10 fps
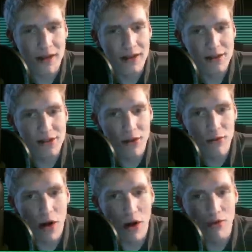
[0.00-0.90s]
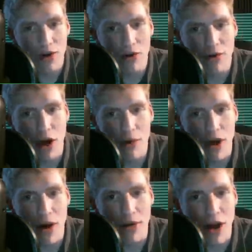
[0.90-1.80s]
So, oh no, no,
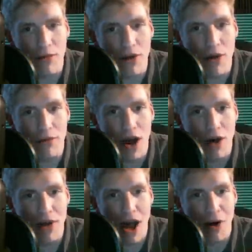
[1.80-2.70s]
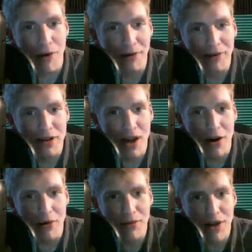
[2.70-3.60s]
no, no, no, no, no,
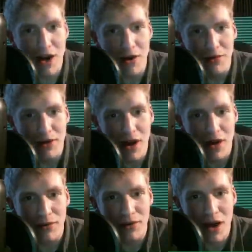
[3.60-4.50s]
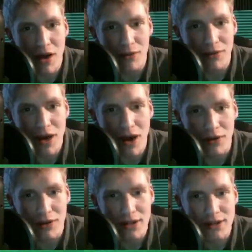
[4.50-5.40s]
no, no, no, no,
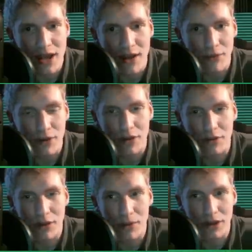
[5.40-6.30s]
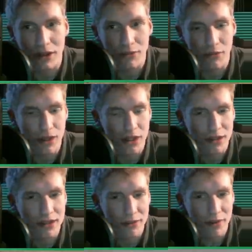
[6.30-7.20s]
no. It's okay. We're good. We're good. We're
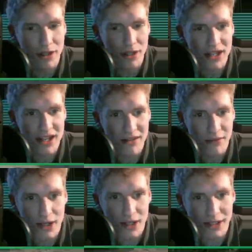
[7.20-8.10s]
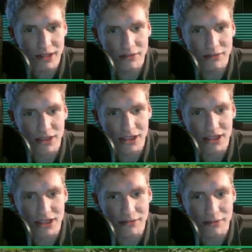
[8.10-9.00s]
good. We're good. We're good. We're
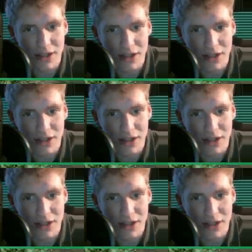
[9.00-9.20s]
good. We're good.